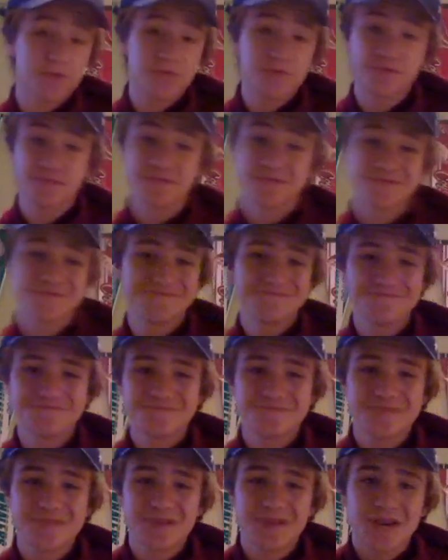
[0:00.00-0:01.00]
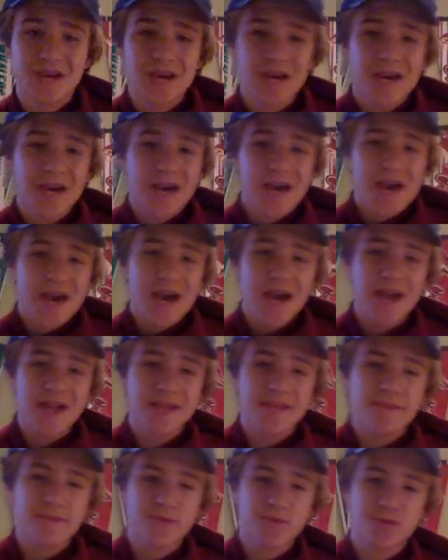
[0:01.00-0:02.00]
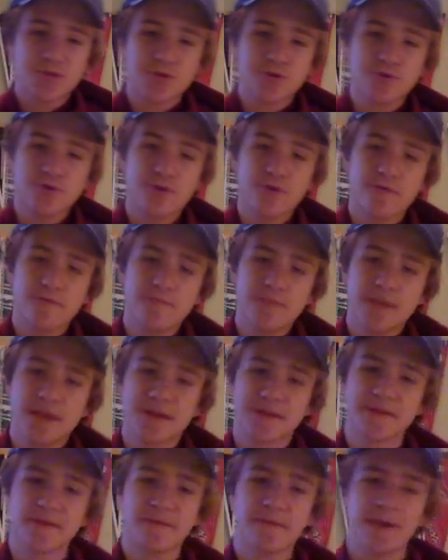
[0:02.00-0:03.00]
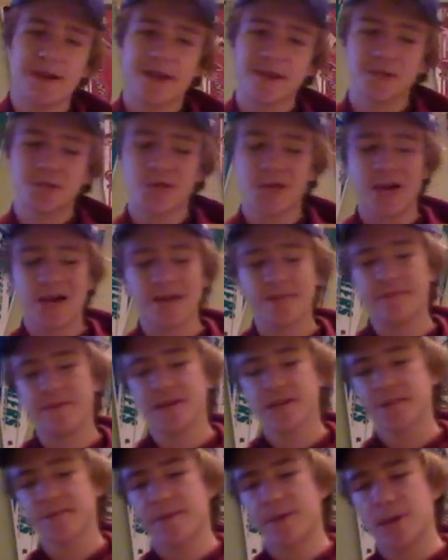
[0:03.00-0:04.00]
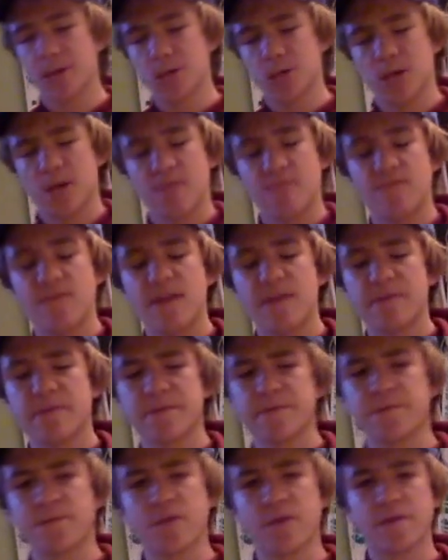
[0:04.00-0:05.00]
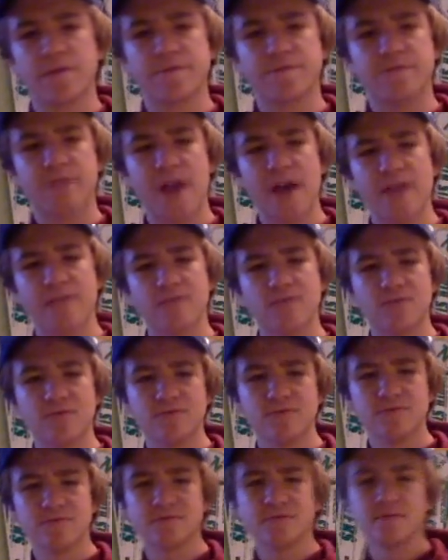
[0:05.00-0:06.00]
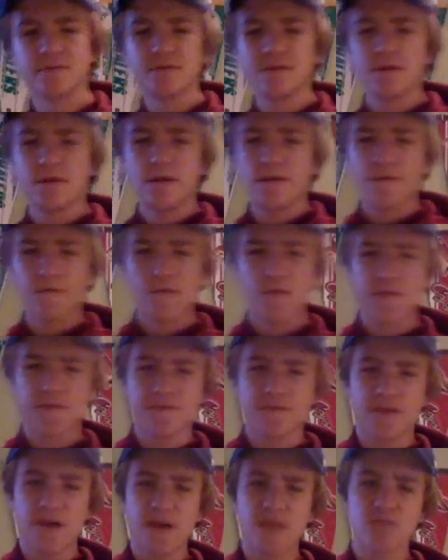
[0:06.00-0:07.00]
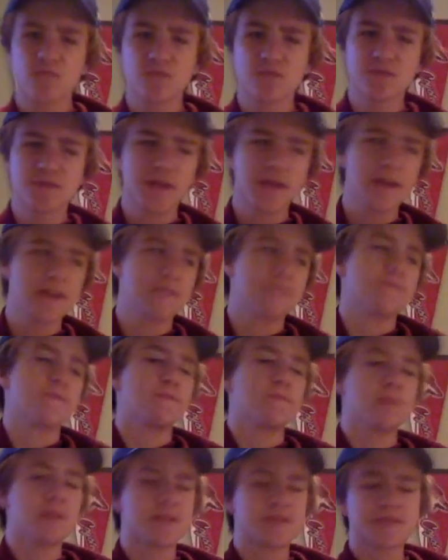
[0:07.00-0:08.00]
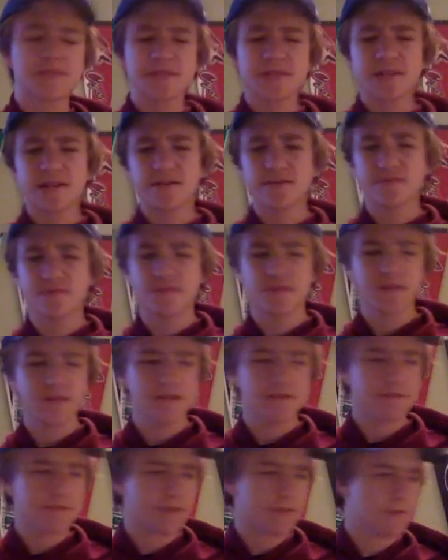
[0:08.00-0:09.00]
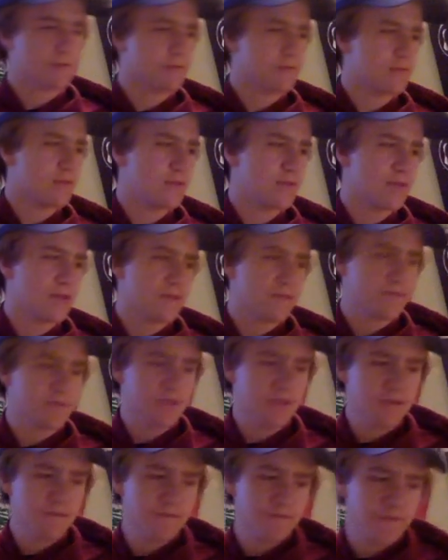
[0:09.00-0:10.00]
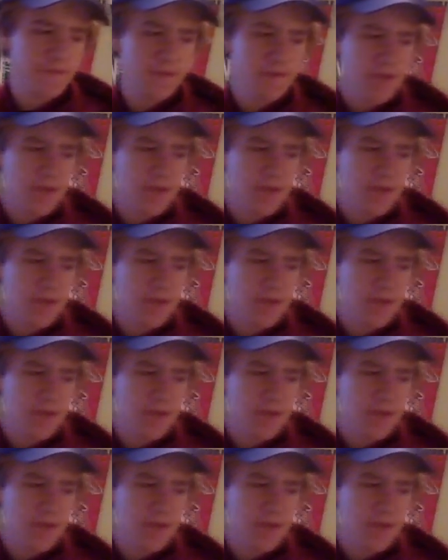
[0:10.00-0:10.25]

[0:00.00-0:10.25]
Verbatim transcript: to win one. At number two, you have Mika Zibanejad. Mika Zibanejad, famous for his five goal, for his five goal night a few months ago. Um, I think it was a month, it was a few